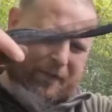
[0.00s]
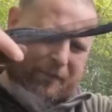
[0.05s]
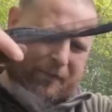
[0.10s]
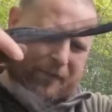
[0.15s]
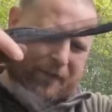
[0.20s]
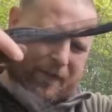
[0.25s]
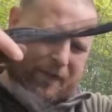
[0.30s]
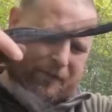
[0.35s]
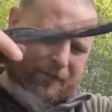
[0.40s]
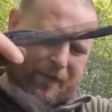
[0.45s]
don't
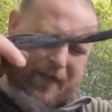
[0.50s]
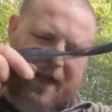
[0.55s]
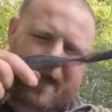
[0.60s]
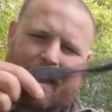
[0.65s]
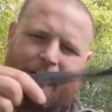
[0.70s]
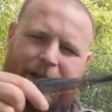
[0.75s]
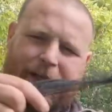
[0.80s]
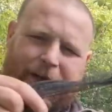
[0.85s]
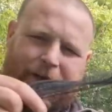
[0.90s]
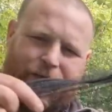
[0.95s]
think they'll have
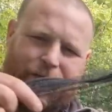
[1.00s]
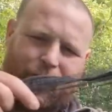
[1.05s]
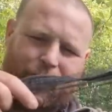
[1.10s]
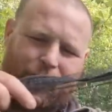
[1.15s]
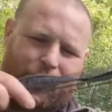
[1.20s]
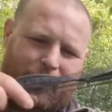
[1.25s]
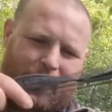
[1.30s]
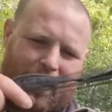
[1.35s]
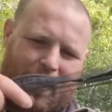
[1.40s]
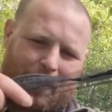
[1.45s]
any
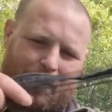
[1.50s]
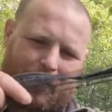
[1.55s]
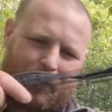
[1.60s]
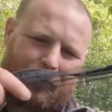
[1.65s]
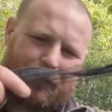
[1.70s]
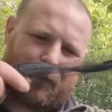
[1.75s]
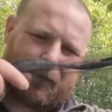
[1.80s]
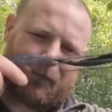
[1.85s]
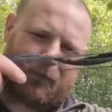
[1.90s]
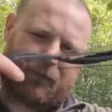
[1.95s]
issues climbing
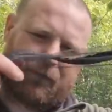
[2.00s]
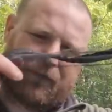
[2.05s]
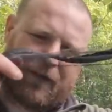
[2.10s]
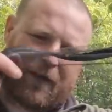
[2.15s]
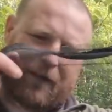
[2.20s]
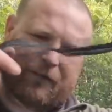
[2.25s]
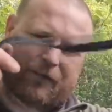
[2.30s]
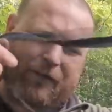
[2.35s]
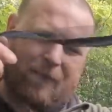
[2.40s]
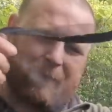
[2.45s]
through the
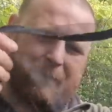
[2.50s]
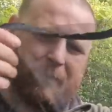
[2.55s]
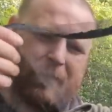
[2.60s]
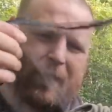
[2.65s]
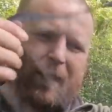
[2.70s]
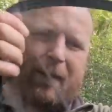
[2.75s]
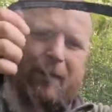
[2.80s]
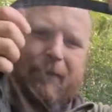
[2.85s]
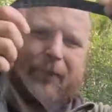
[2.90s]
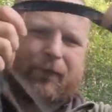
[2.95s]
size of them
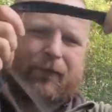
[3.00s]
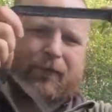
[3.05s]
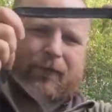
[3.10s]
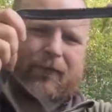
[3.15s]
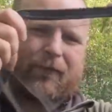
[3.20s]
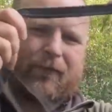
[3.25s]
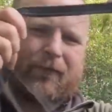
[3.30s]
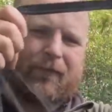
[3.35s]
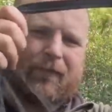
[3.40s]
gaps.